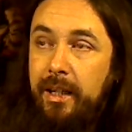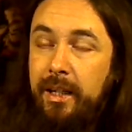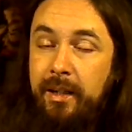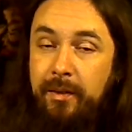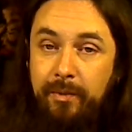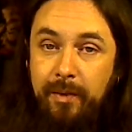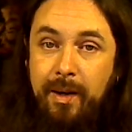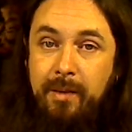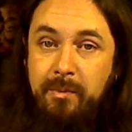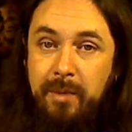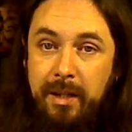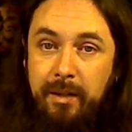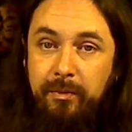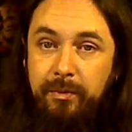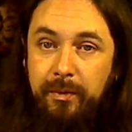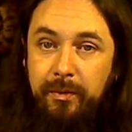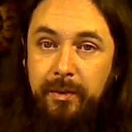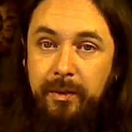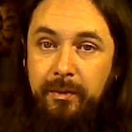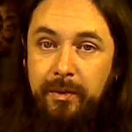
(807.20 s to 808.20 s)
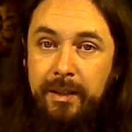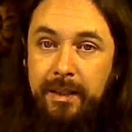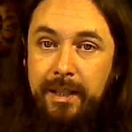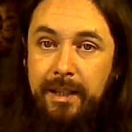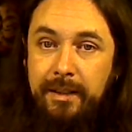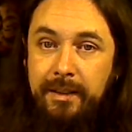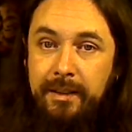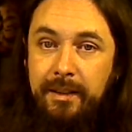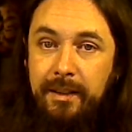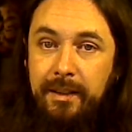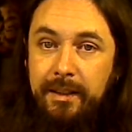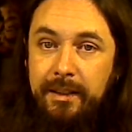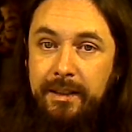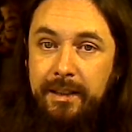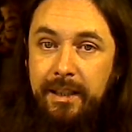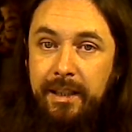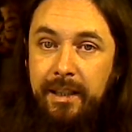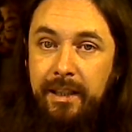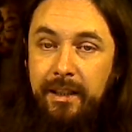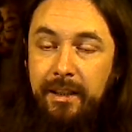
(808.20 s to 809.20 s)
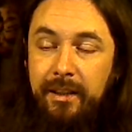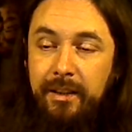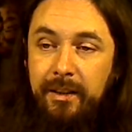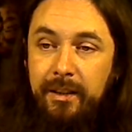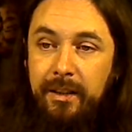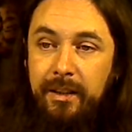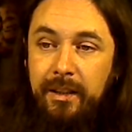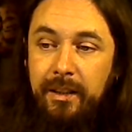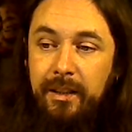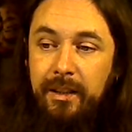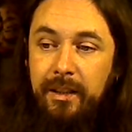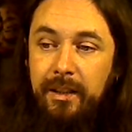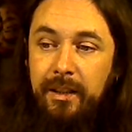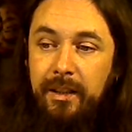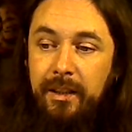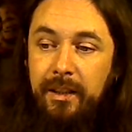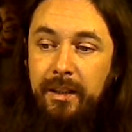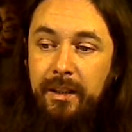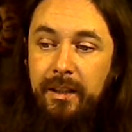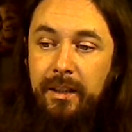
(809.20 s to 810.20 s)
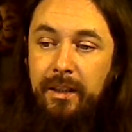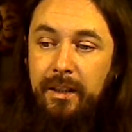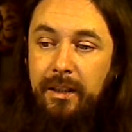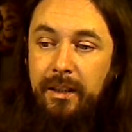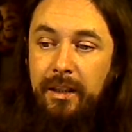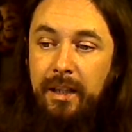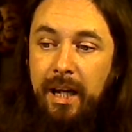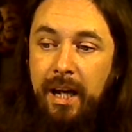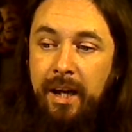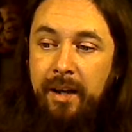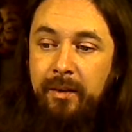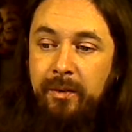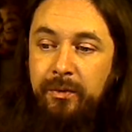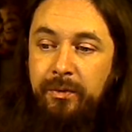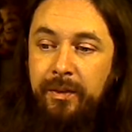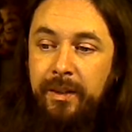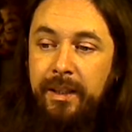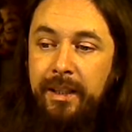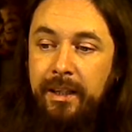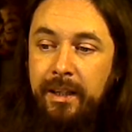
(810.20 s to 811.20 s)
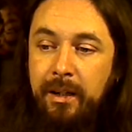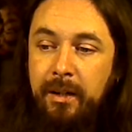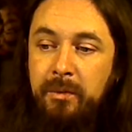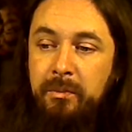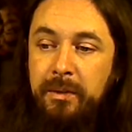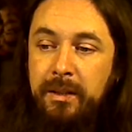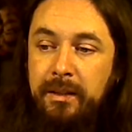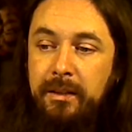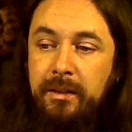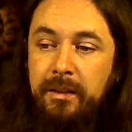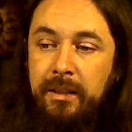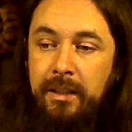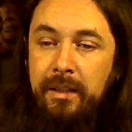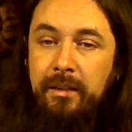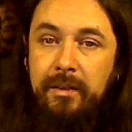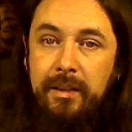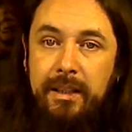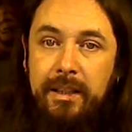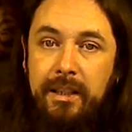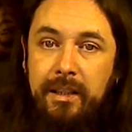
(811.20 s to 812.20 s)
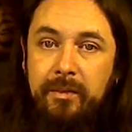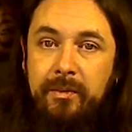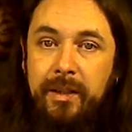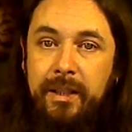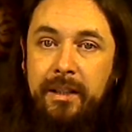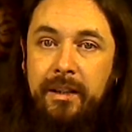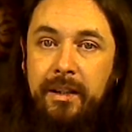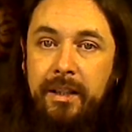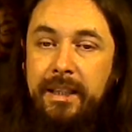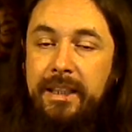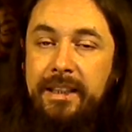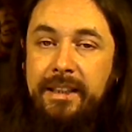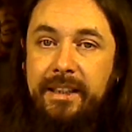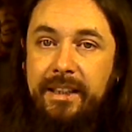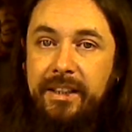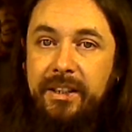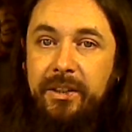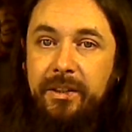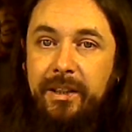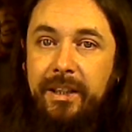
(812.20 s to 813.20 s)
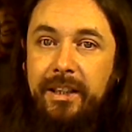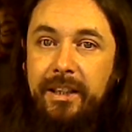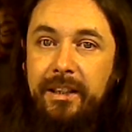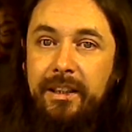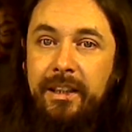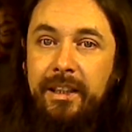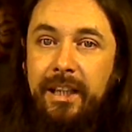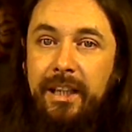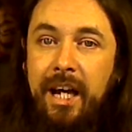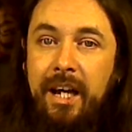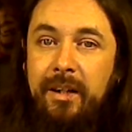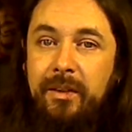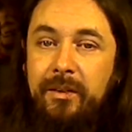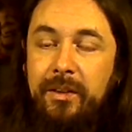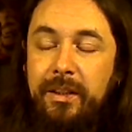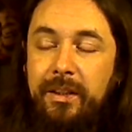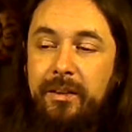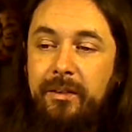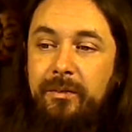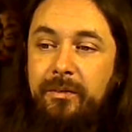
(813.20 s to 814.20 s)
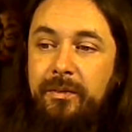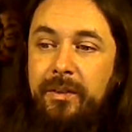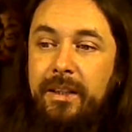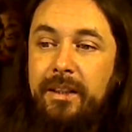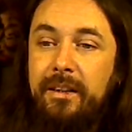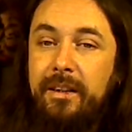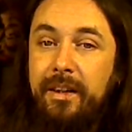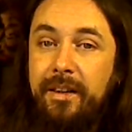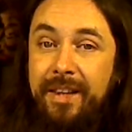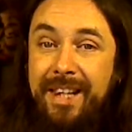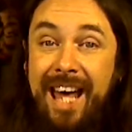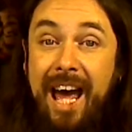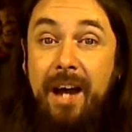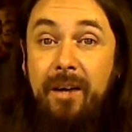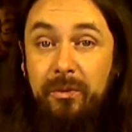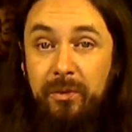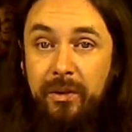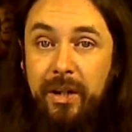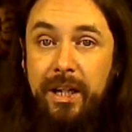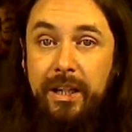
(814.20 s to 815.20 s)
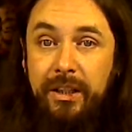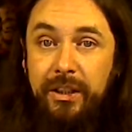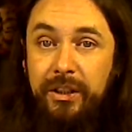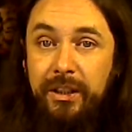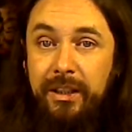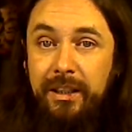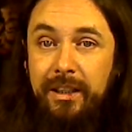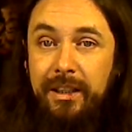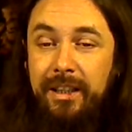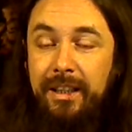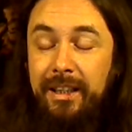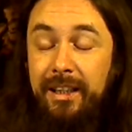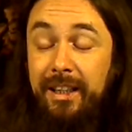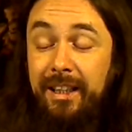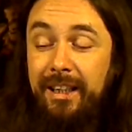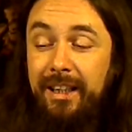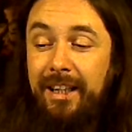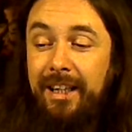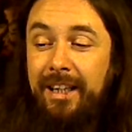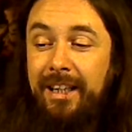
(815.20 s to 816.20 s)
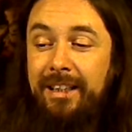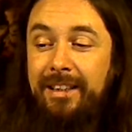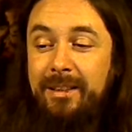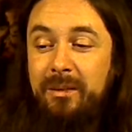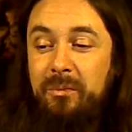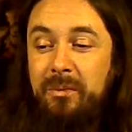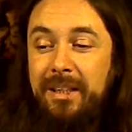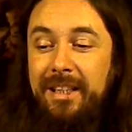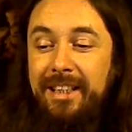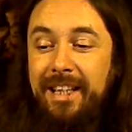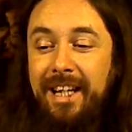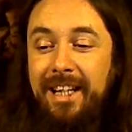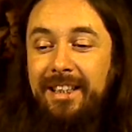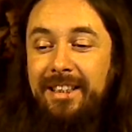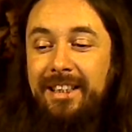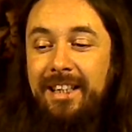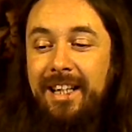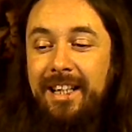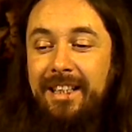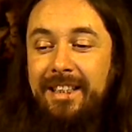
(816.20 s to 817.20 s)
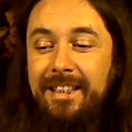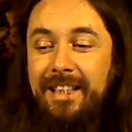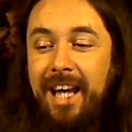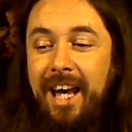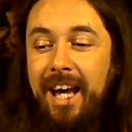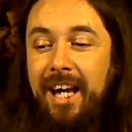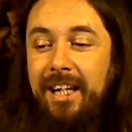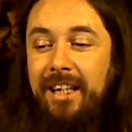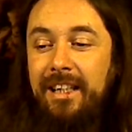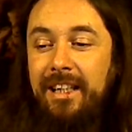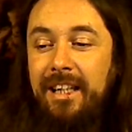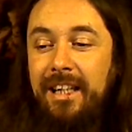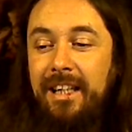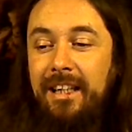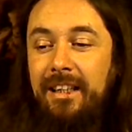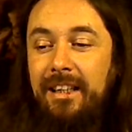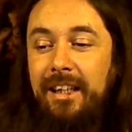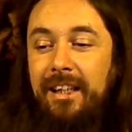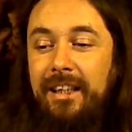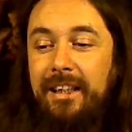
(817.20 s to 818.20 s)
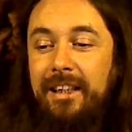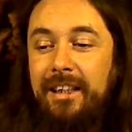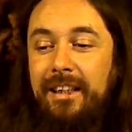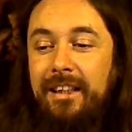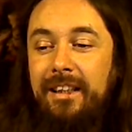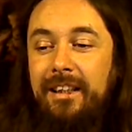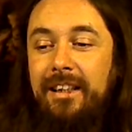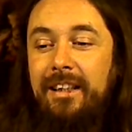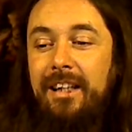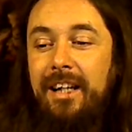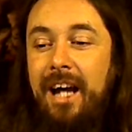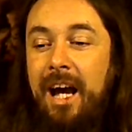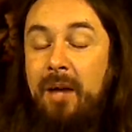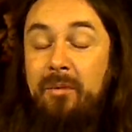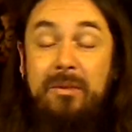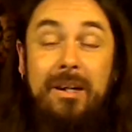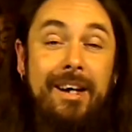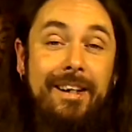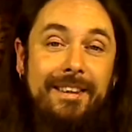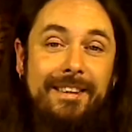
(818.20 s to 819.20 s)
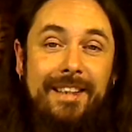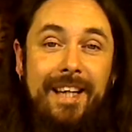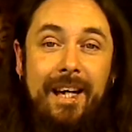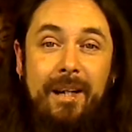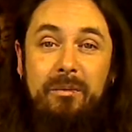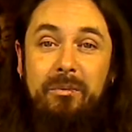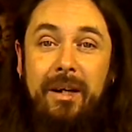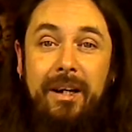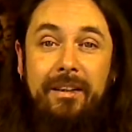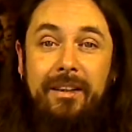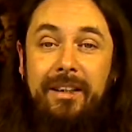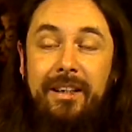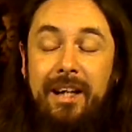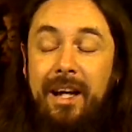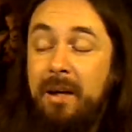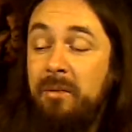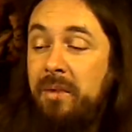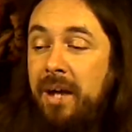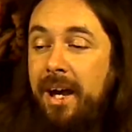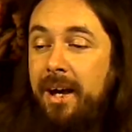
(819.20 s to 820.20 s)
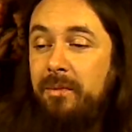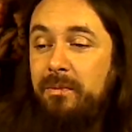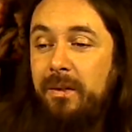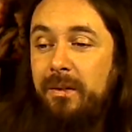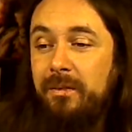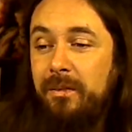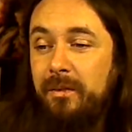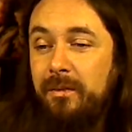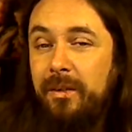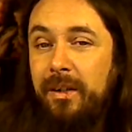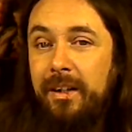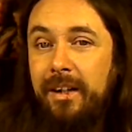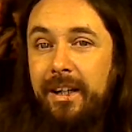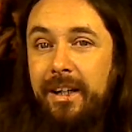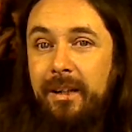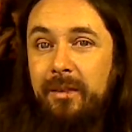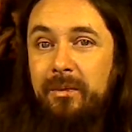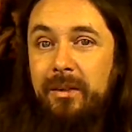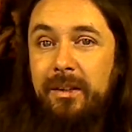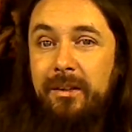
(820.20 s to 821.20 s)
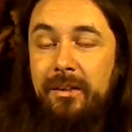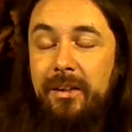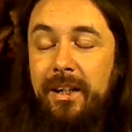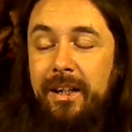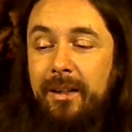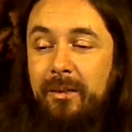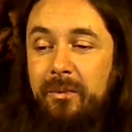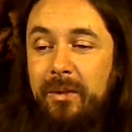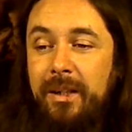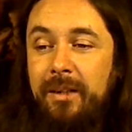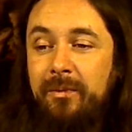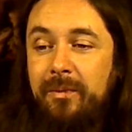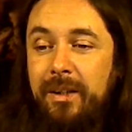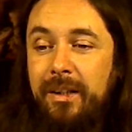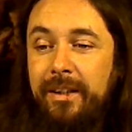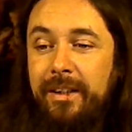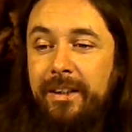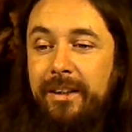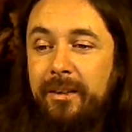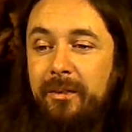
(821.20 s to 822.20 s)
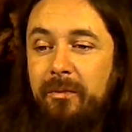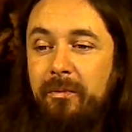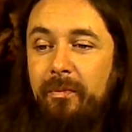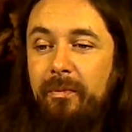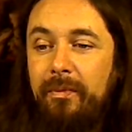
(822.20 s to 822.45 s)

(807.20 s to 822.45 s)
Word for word: If I made $51,000 a year, I would feel like I would be literally living on Easy Street. Like I would feel that rich. And to me, that's kind of sad. Like, I'm not sad about it. I'm happy with where I am and who I am, and I'm gonna,